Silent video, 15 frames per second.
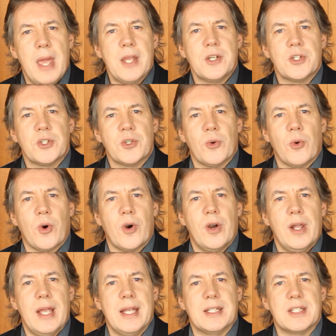make
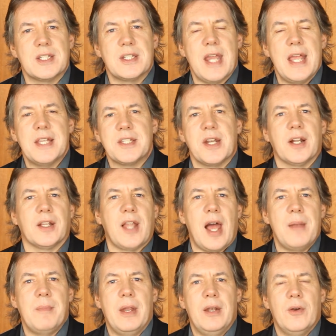sure it stays in
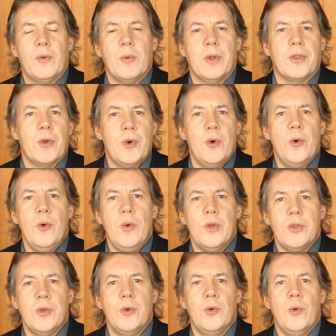alignment with who
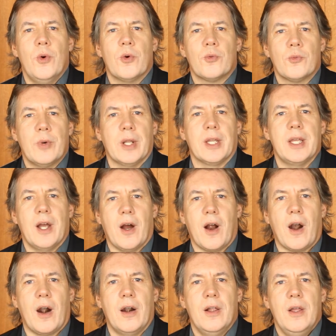you really
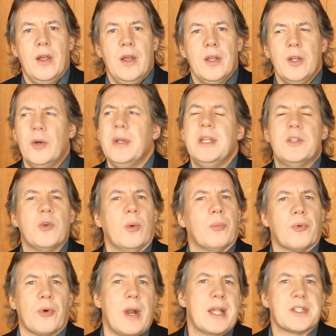are. You don't need to
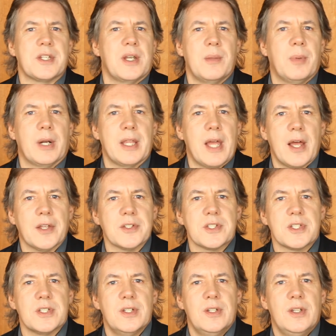impress anybody
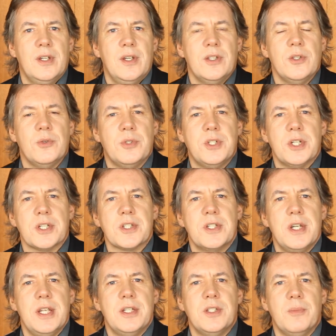else. You just
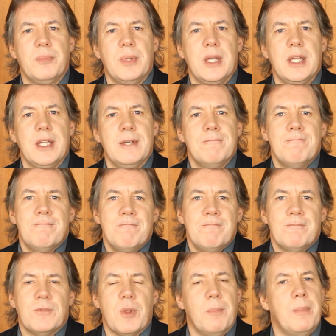need to be
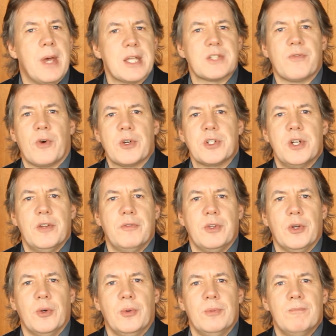the best version of
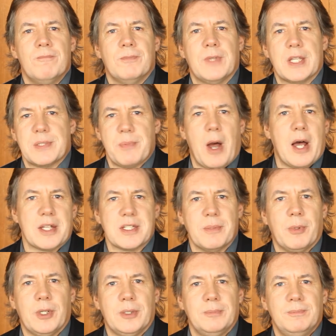you that's
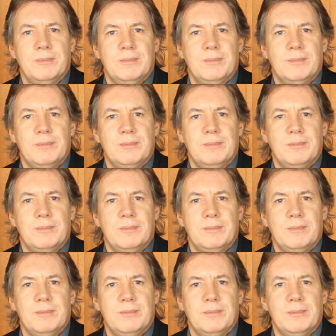possible.